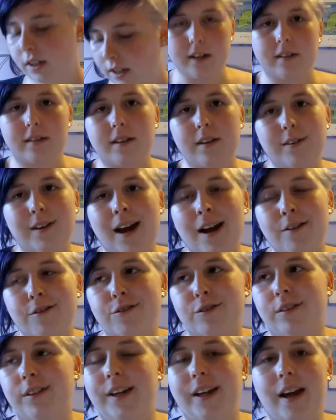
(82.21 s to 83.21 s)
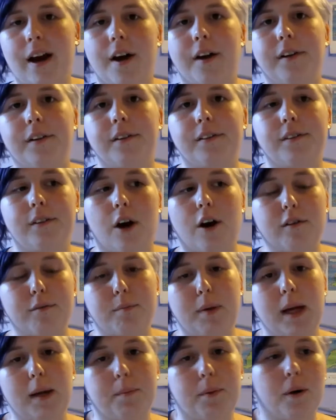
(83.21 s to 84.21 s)
So naturally, a lot of
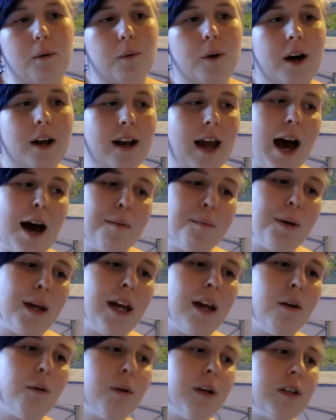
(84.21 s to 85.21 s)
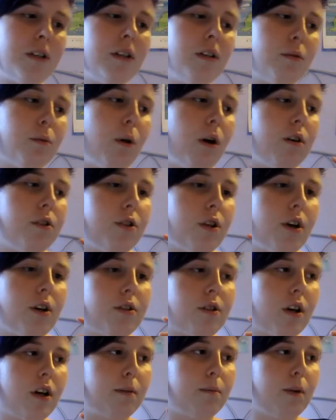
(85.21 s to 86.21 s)
people weren't happy, which is what George
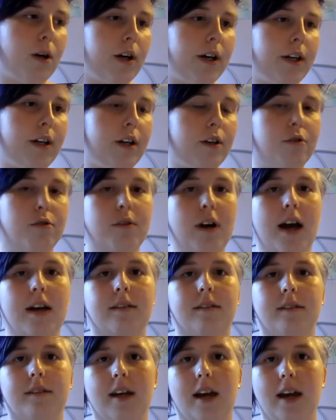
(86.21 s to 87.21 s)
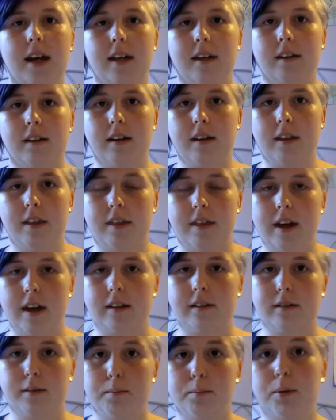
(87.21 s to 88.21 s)
R.R. Martin addressed in
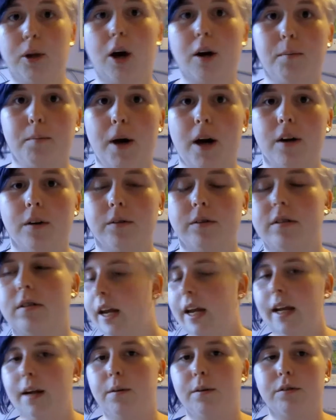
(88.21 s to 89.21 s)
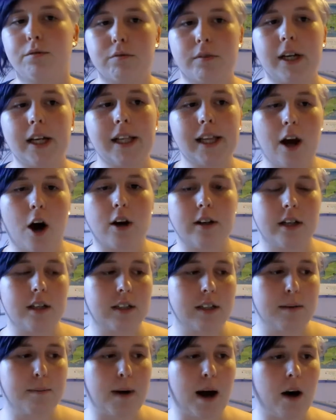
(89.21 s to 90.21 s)
this blog post. He was really
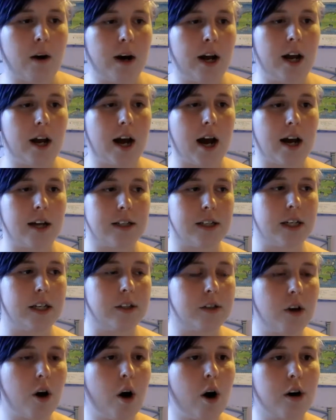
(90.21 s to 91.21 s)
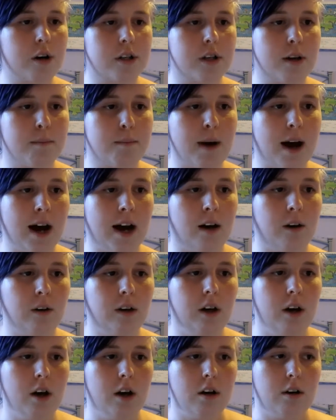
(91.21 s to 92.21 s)
honest about it, and he talked
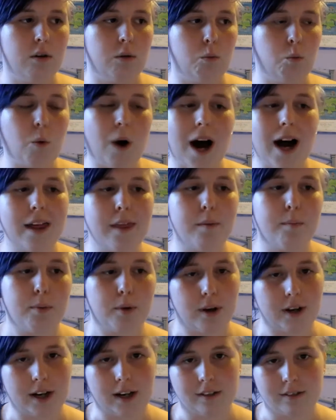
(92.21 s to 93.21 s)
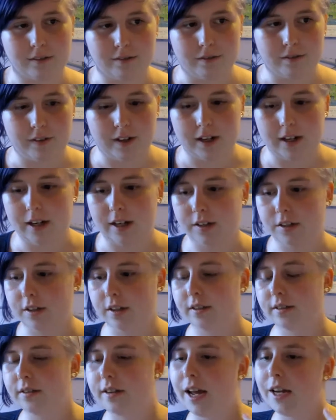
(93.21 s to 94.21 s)
about why the book isn't finished, the
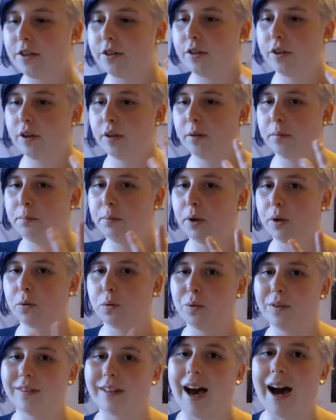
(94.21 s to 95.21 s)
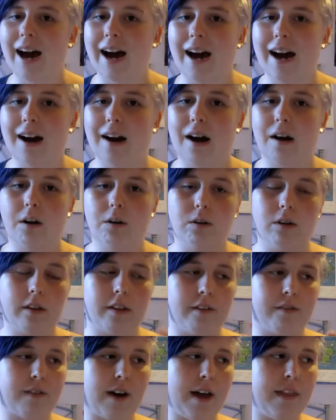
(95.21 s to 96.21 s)
stage that the book was at,
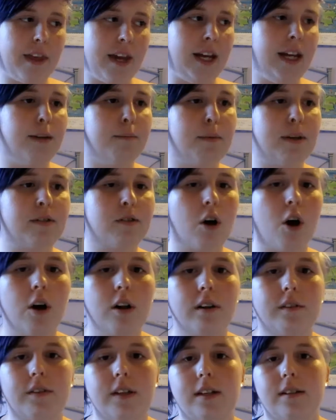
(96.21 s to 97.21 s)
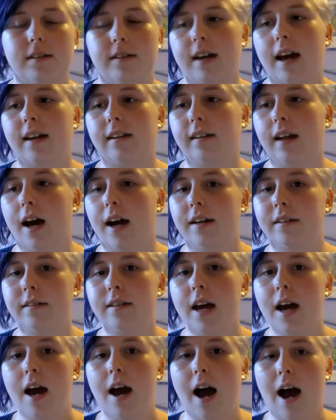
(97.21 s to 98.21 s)
the fact that he'd missed all of these deadlines,
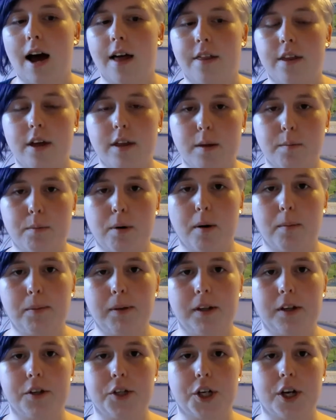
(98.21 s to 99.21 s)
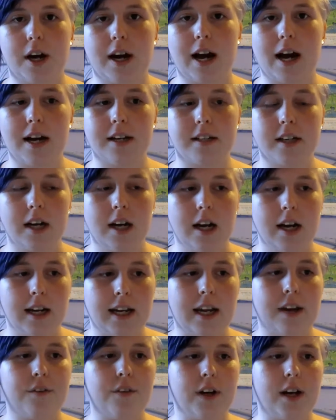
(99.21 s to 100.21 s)
and that the publisher had
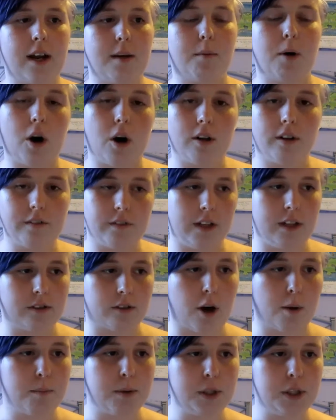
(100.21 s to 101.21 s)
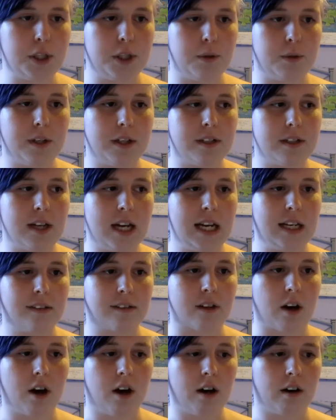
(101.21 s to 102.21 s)
given him all of these
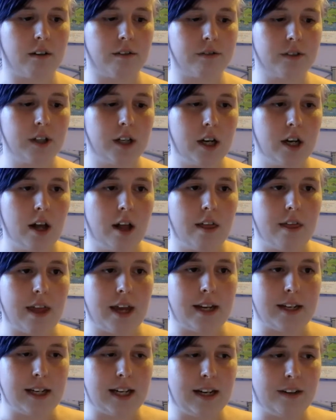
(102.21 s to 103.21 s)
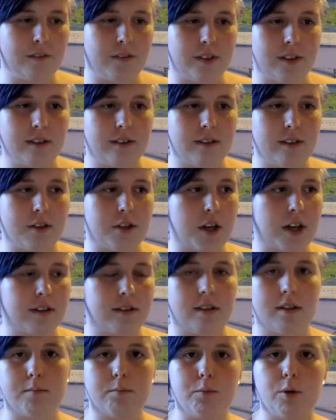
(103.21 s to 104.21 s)
opportunities of, they'd even
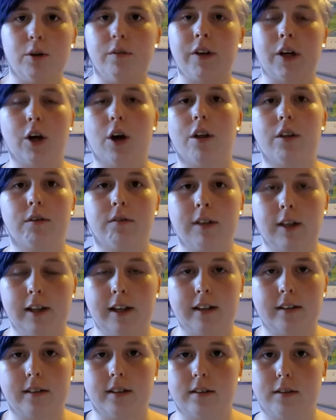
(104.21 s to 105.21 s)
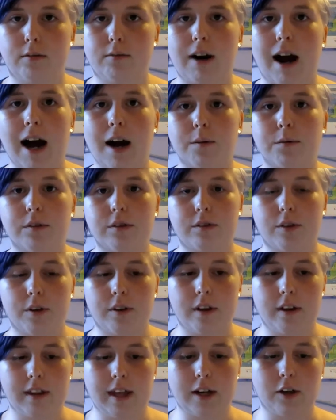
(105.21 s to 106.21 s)
suggested moving other releases around so
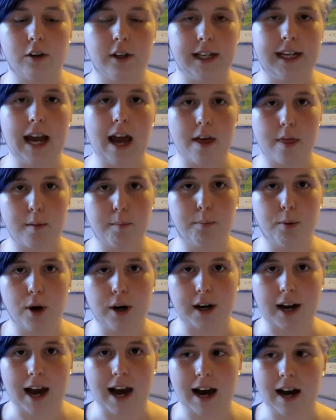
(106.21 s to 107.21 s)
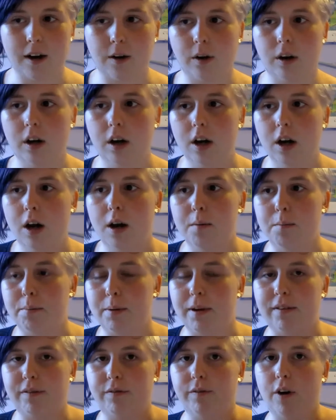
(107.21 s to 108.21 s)
that they could get the book out
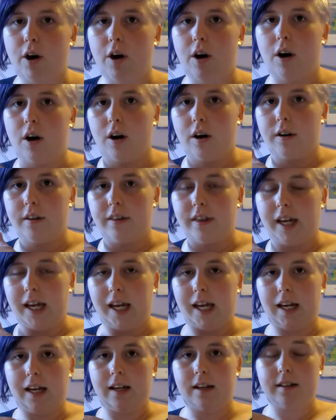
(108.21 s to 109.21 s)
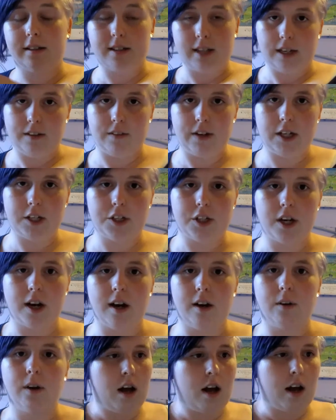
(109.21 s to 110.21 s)
before the TV
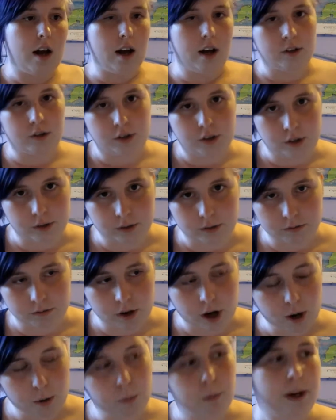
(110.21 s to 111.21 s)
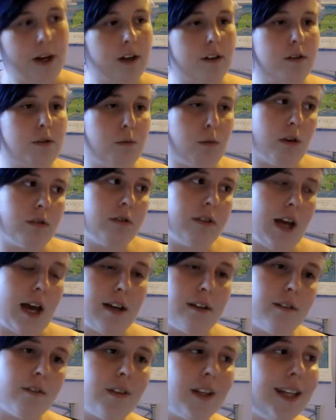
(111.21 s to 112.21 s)
show. As you know, we are towards the
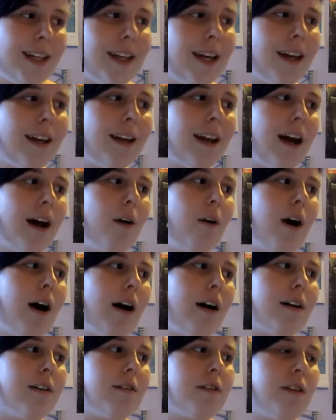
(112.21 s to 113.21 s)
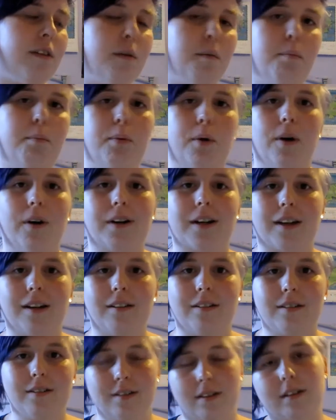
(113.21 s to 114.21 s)
end of the year now and the book
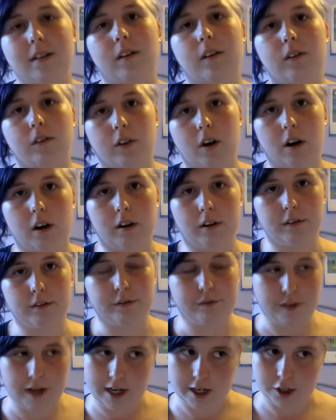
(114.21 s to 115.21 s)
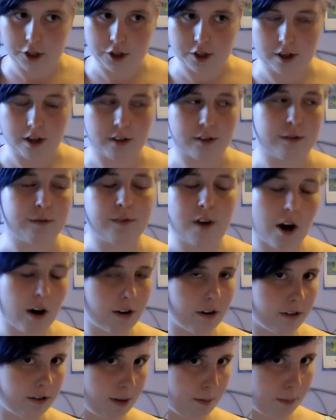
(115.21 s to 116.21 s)
is still not finished as
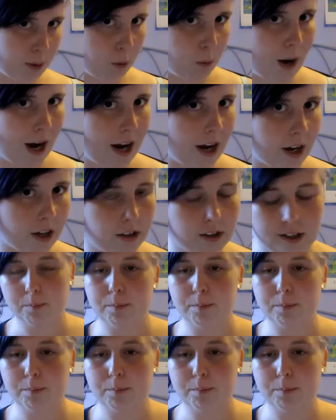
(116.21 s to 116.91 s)
far as I'm aware.